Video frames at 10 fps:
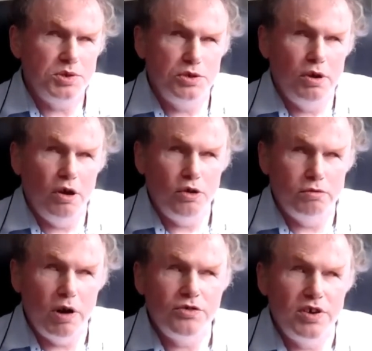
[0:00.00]
to local
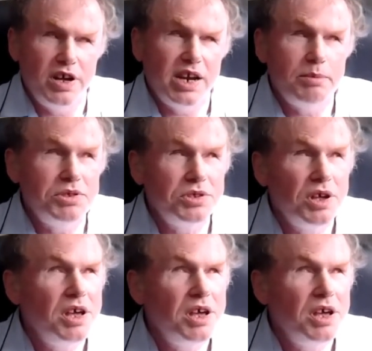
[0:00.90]
Rotary clubs